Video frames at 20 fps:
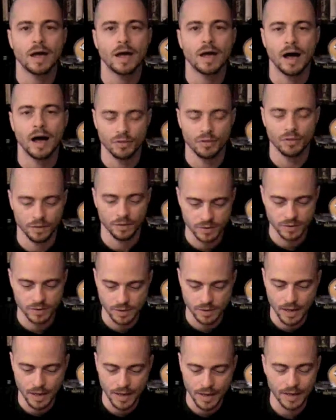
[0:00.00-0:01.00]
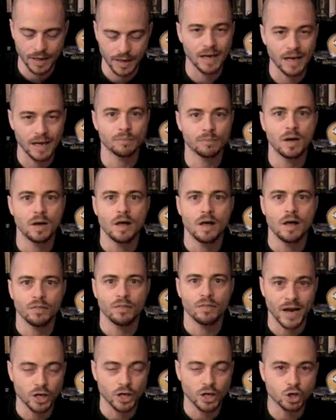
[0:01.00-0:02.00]
I think this is the kind of game
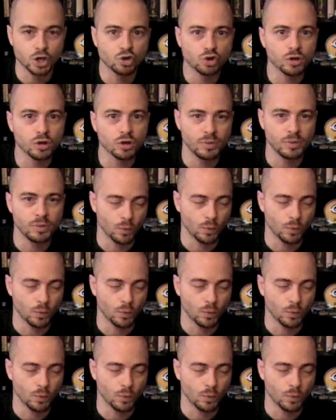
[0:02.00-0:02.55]
that it should be.